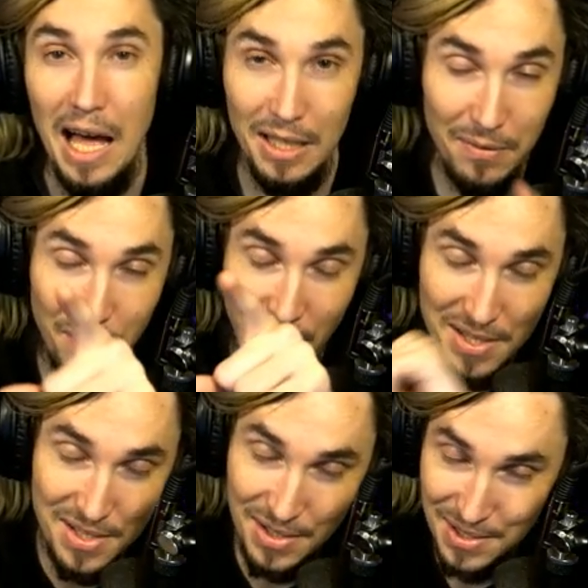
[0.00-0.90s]
I love your
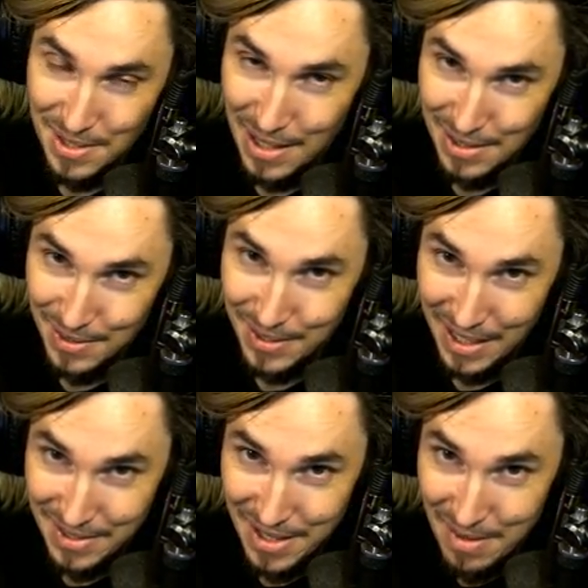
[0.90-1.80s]
faces. I'll see you guys all
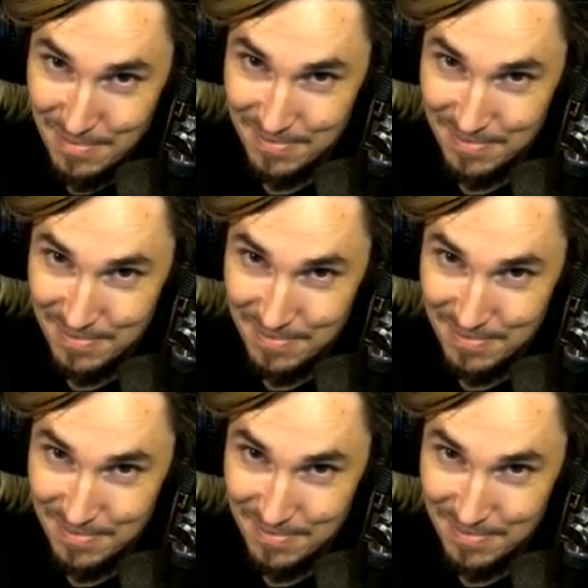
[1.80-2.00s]
next time.